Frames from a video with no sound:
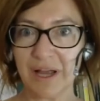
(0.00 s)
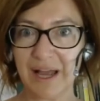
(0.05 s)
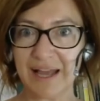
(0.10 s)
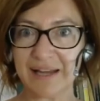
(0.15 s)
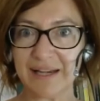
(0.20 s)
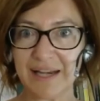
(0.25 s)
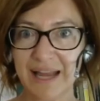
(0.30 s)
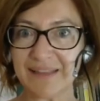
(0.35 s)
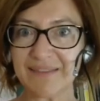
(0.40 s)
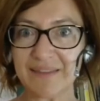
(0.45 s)

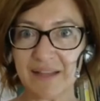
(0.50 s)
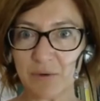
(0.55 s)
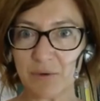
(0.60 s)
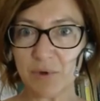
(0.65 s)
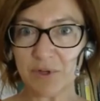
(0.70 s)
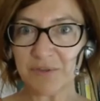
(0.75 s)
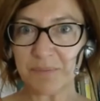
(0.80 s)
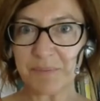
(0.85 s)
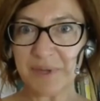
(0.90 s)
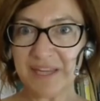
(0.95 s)
and under
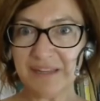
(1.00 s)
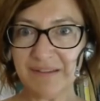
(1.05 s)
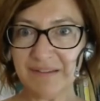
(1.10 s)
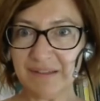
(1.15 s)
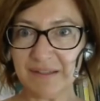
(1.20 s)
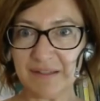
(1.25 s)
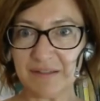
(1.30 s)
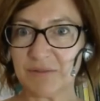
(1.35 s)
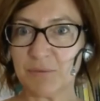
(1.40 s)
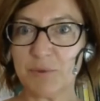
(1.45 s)
what
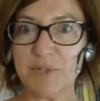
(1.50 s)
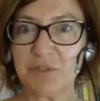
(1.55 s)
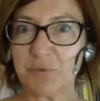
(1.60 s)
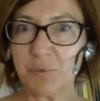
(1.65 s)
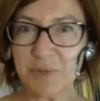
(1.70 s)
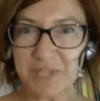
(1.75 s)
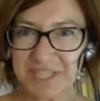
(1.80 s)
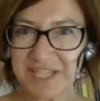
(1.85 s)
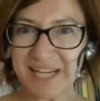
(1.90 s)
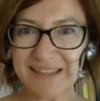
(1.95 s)
basis, with
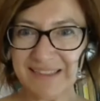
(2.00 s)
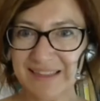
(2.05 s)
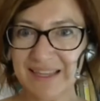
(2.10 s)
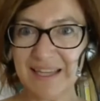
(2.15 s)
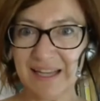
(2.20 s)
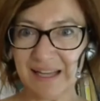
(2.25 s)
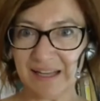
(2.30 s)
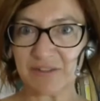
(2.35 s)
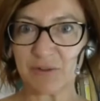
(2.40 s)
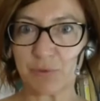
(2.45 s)
which
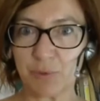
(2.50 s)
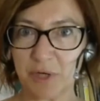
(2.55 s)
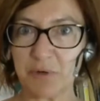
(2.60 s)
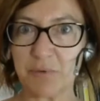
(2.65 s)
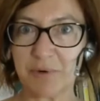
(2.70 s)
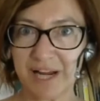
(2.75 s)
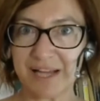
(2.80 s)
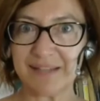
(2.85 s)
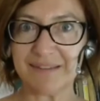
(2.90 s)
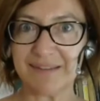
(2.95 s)
ideas will
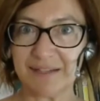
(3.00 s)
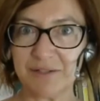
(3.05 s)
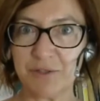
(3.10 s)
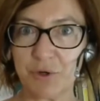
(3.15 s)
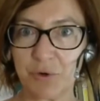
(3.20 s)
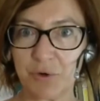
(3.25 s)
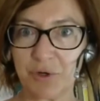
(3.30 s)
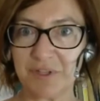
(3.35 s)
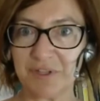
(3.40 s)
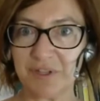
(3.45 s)
write the
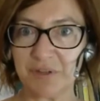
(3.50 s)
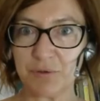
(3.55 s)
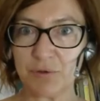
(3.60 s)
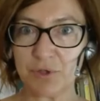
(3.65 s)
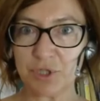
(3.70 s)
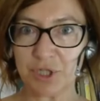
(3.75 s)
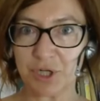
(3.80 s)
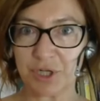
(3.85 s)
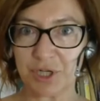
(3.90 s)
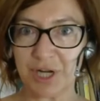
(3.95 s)
new
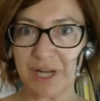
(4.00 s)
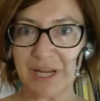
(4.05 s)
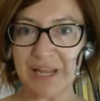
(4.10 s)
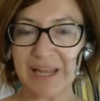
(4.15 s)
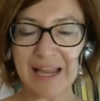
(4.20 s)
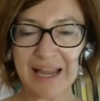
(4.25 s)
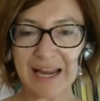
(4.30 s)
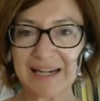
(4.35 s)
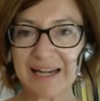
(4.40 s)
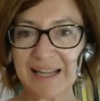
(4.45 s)
constitution.
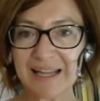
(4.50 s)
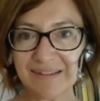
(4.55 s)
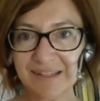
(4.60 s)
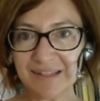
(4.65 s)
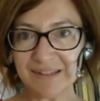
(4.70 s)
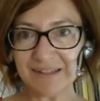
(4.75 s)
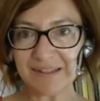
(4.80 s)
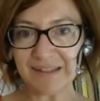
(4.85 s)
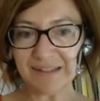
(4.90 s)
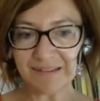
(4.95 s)
And I
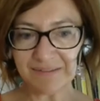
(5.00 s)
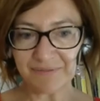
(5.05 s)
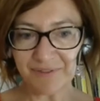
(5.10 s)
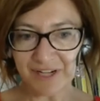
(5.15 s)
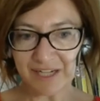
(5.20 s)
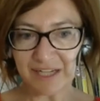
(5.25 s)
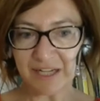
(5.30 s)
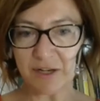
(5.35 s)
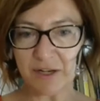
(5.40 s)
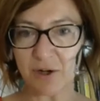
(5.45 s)
think this
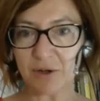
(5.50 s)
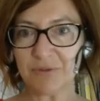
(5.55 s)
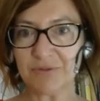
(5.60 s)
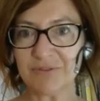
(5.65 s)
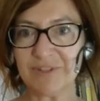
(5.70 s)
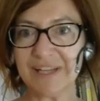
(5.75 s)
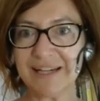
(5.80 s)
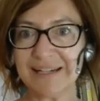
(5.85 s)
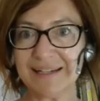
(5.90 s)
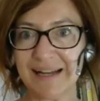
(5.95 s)
very low
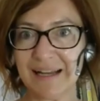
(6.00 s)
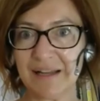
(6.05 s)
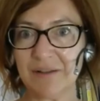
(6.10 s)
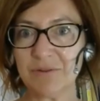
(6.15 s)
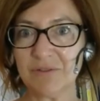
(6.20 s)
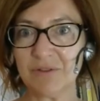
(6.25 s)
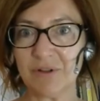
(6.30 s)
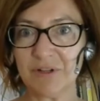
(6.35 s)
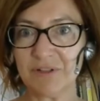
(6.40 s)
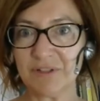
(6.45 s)

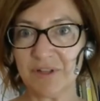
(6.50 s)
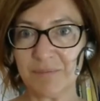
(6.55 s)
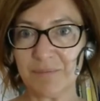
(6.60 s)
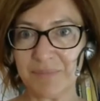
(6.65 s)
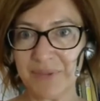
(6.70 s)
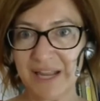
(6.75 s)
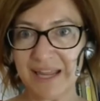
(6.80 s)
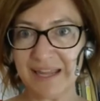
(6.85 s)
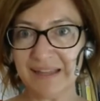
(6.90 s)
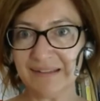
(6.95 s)
turnout also
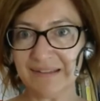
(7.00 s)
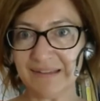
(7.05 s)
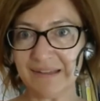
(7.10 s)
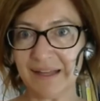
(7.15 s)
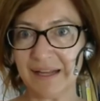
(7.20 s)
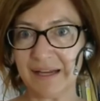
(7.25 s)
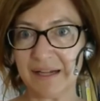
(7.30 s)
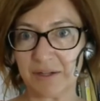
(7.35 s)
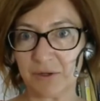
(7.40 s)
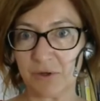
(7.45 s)
plays
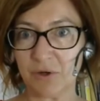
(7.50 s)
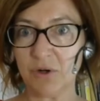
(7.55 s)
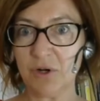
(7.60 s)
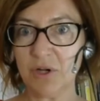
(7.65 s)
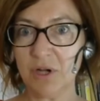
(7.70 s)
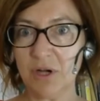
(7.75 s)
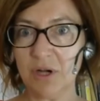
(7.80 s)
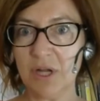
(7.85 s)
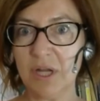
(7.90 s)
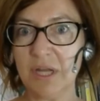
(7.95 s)
a
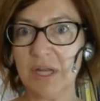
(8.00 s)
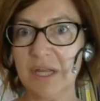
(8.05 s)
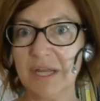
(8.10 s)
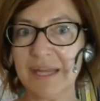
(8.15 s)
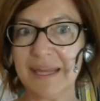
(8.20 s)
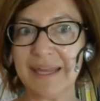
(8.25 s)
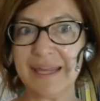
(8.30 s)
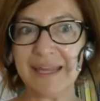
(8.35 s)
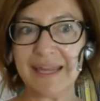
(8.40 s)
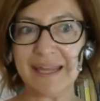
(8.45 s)
role
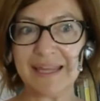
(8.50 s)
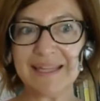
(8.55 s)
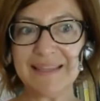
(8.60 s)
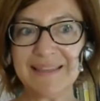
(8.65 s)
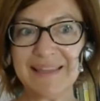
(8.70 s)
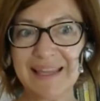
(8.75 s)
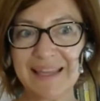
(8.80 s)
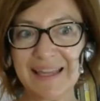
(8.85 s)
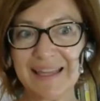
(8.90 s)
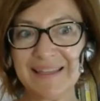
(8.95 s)

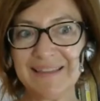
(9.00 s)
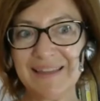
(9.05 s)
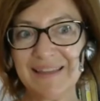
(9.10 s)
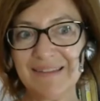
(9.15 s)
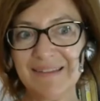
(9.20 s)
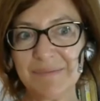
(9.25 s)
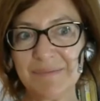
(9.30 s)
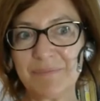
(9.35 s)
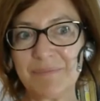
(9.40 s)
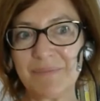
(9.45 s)
in
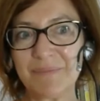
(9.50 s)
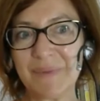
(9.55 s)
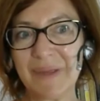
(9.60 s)
this,